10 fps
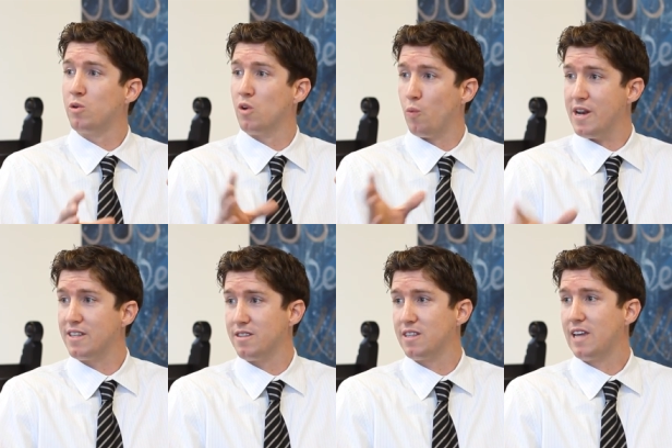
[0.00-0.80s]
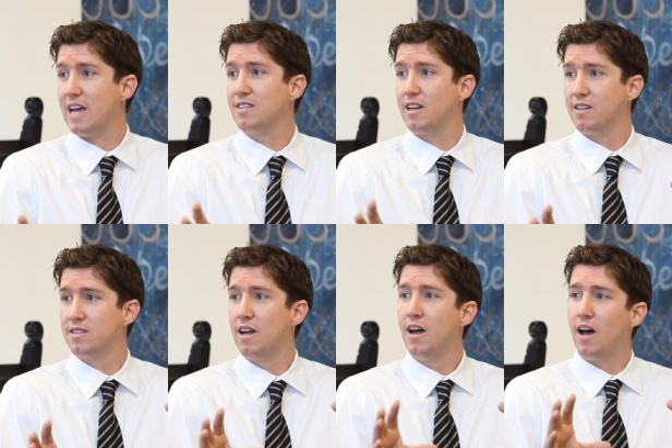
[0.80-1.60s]
is a witness in this case that
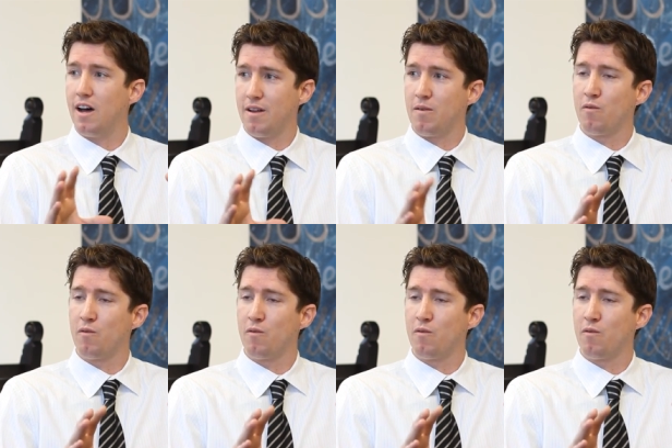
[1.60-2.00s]
is, uh,